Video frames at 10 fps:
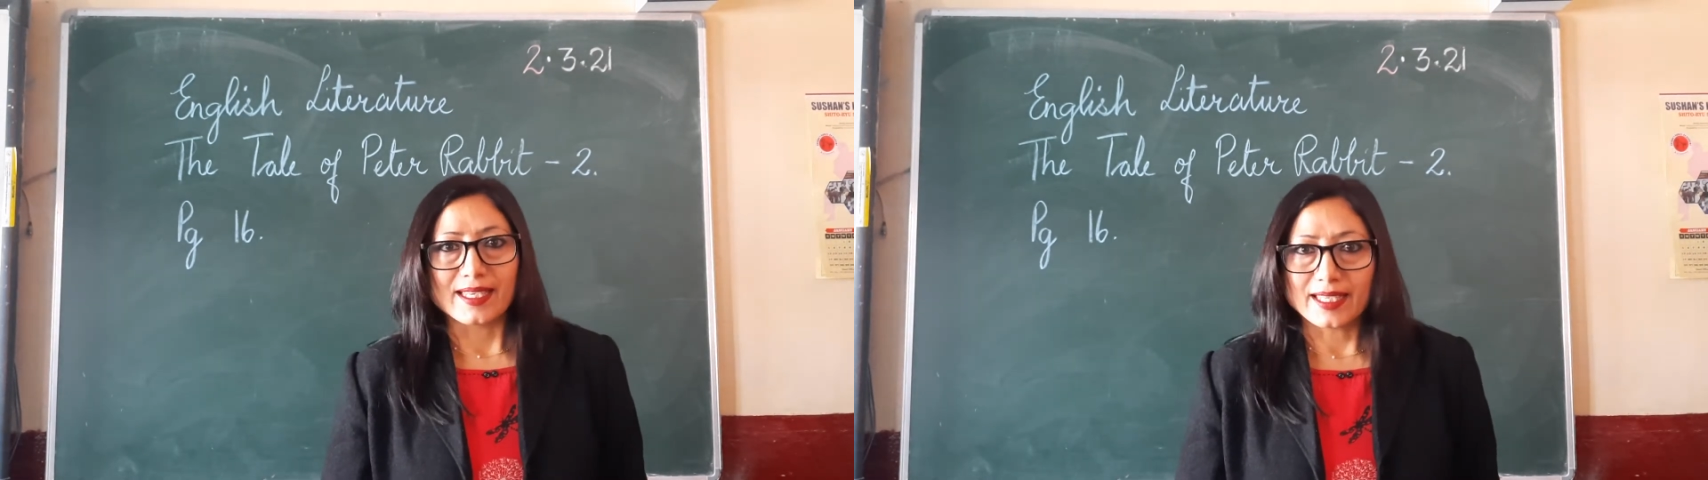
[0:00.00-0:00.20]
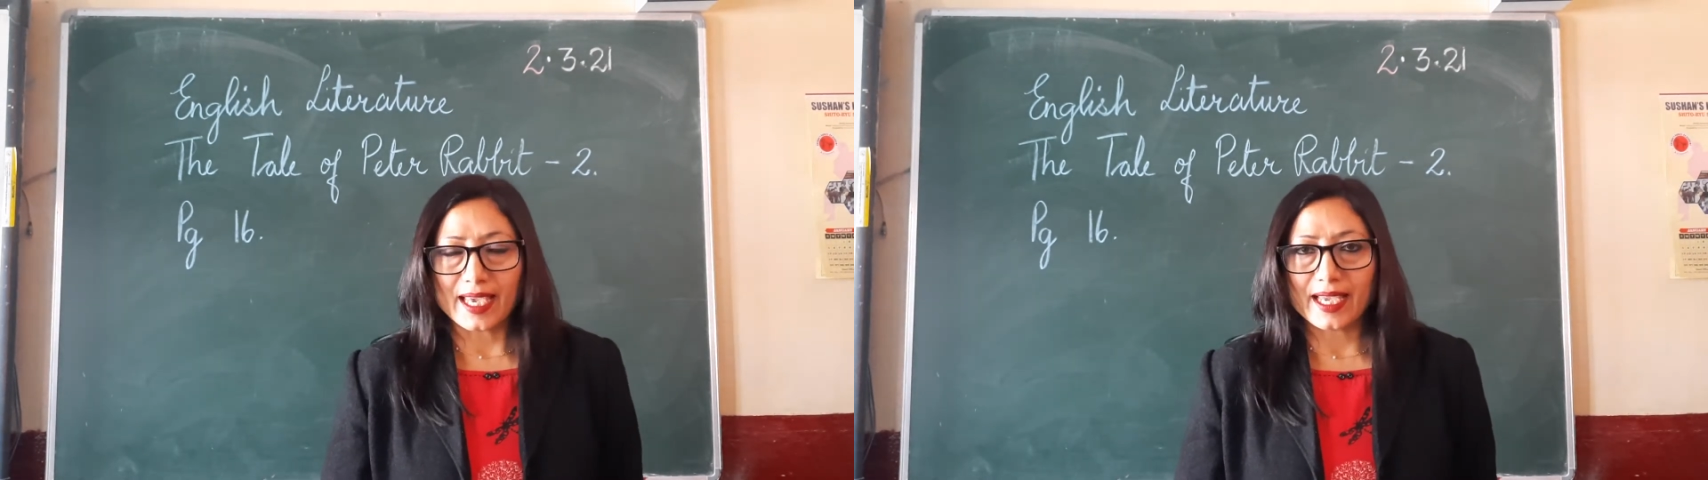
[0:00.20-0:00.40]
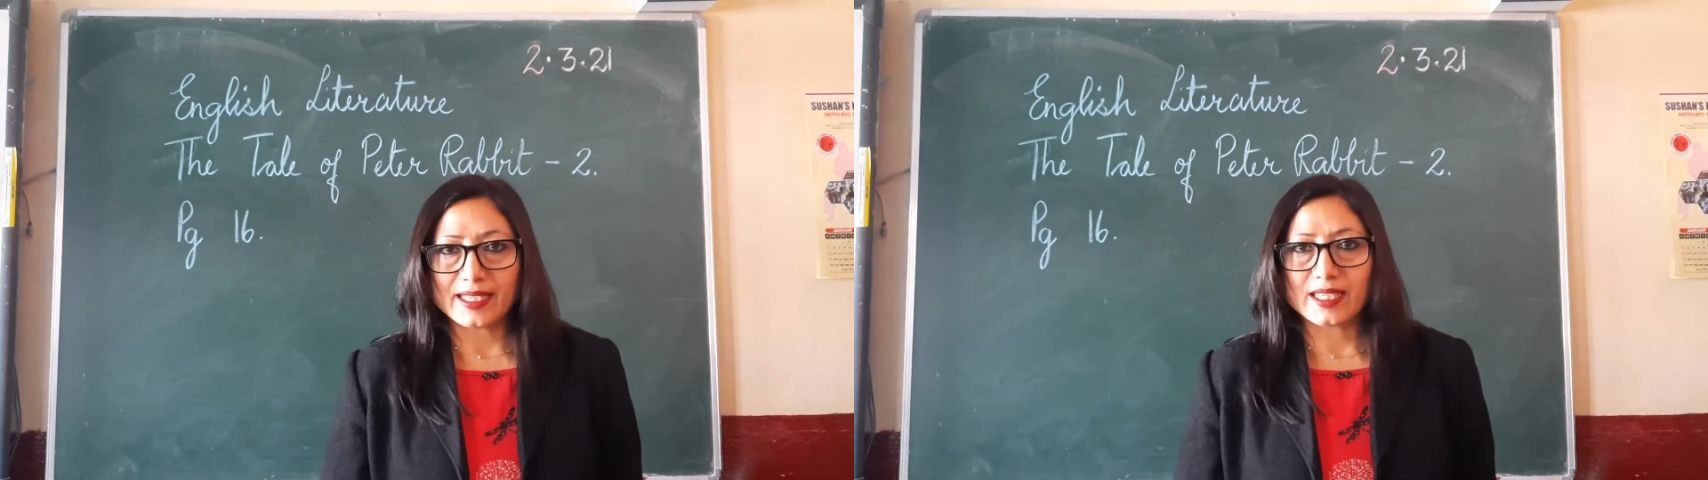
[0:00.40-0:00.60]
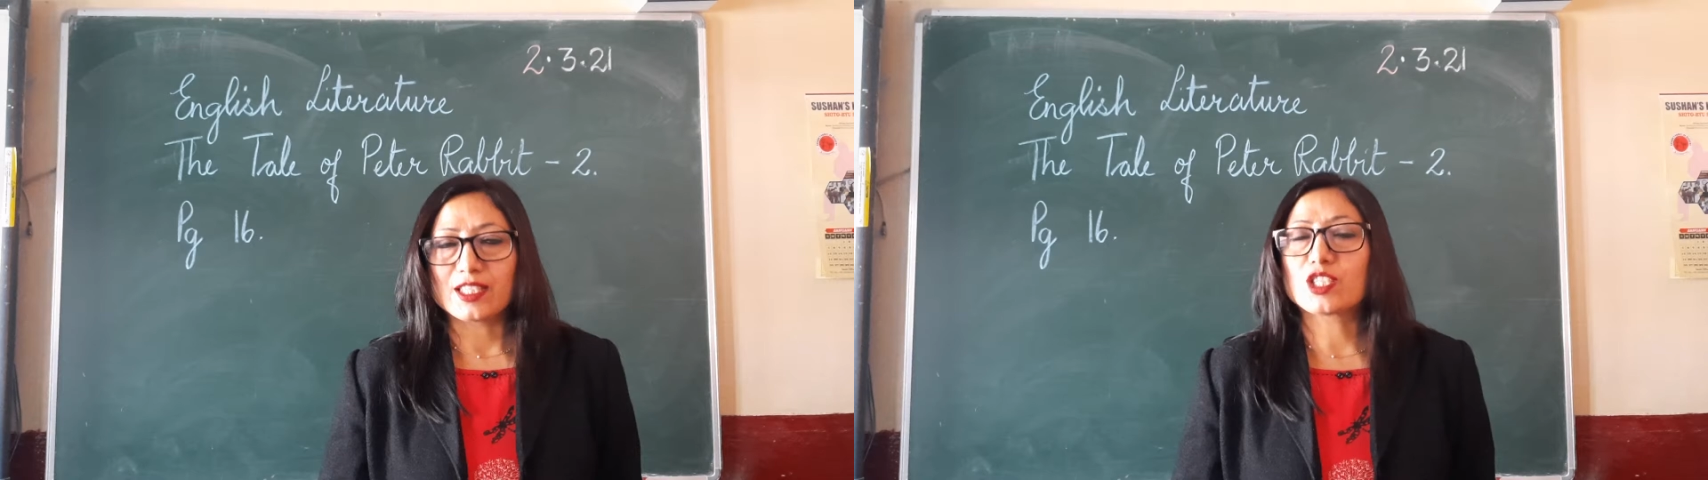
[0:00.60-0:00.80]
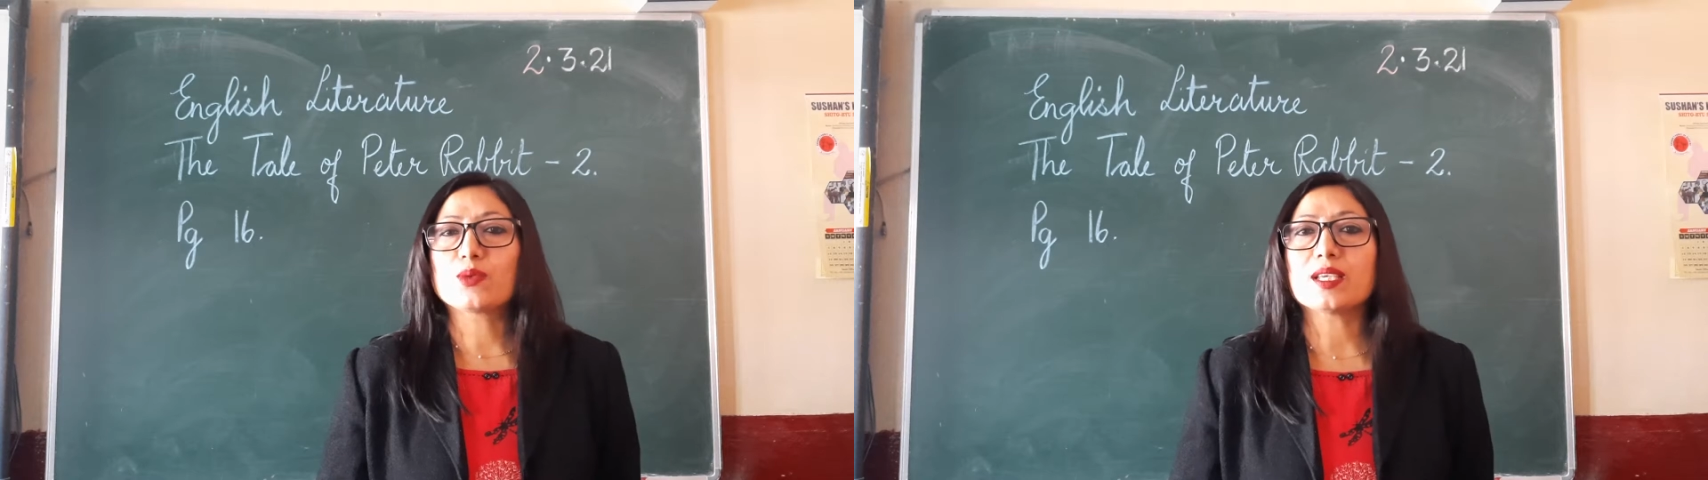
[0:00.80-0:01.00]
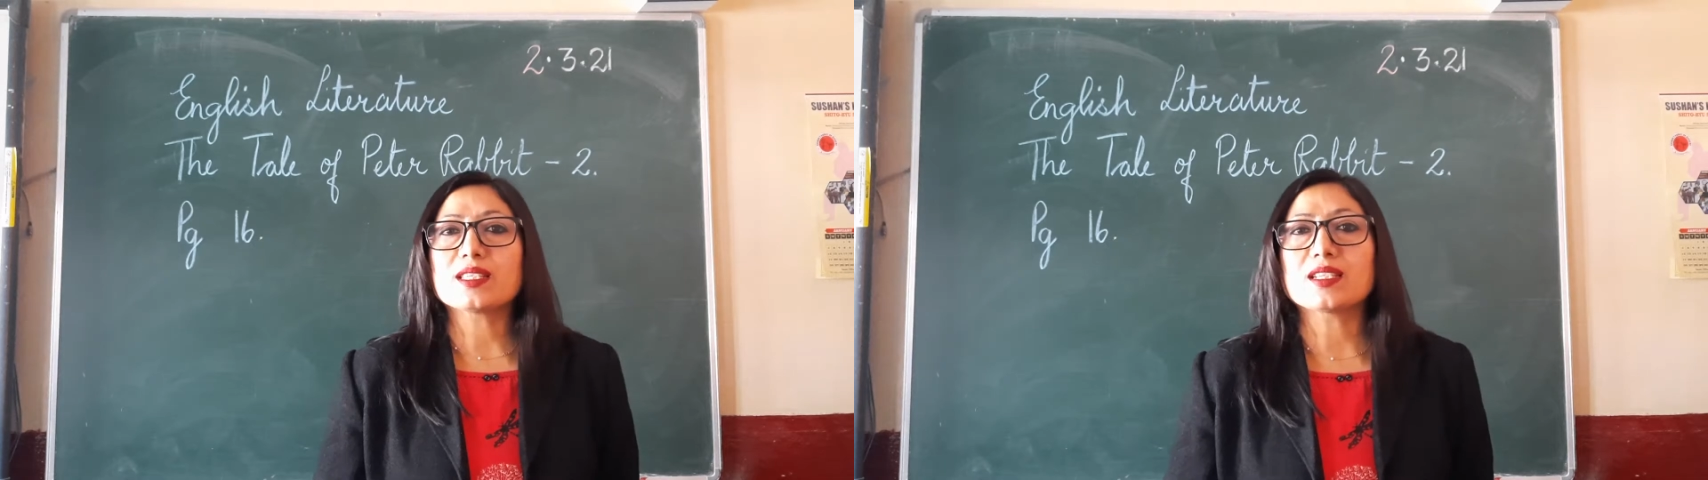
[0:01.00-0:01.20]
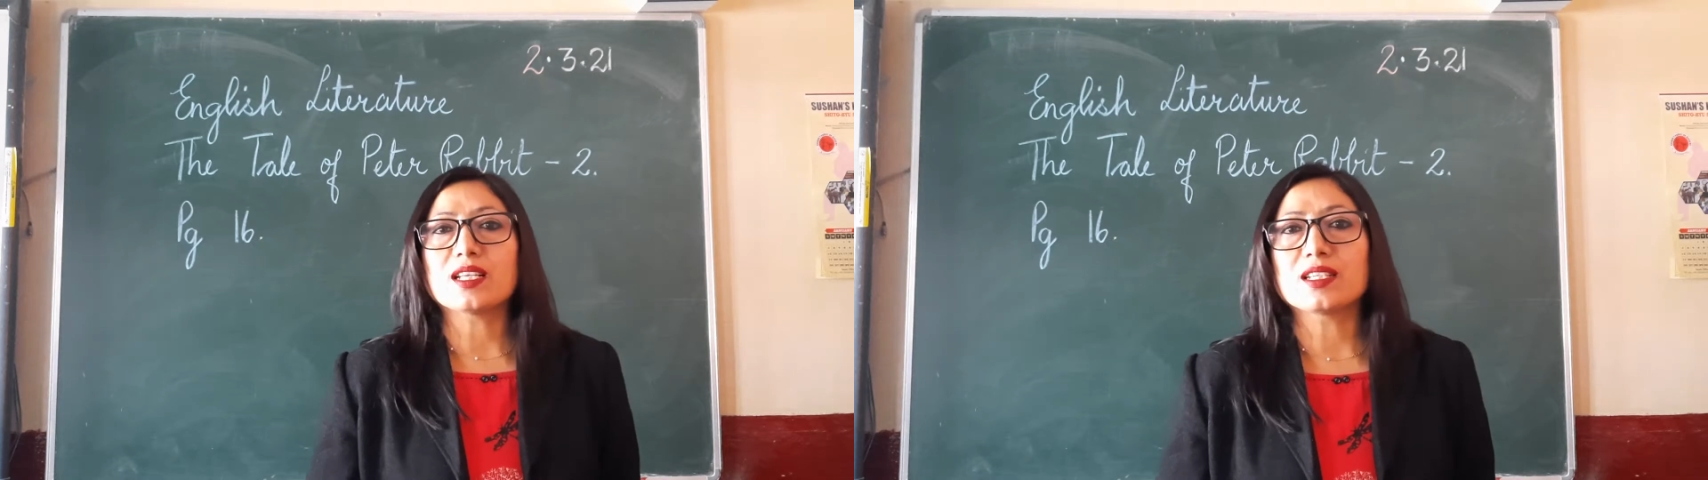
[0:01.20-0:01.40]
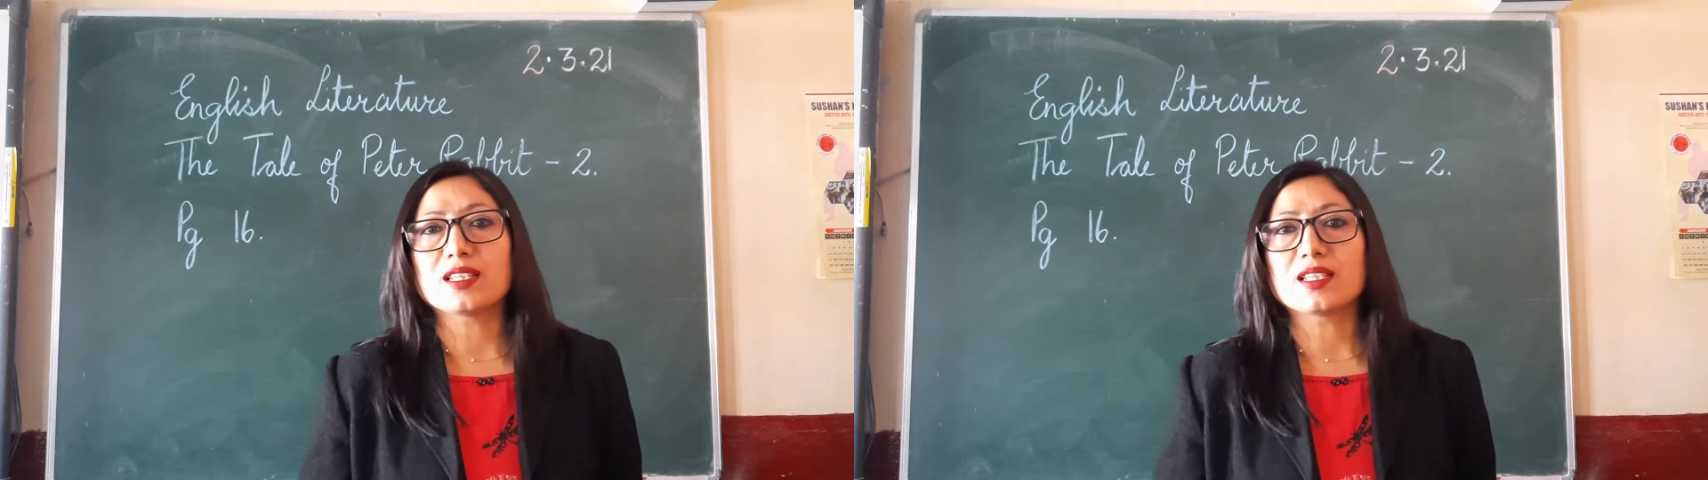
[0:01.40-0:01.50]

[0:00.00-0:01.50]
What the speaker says: gate, squeezed under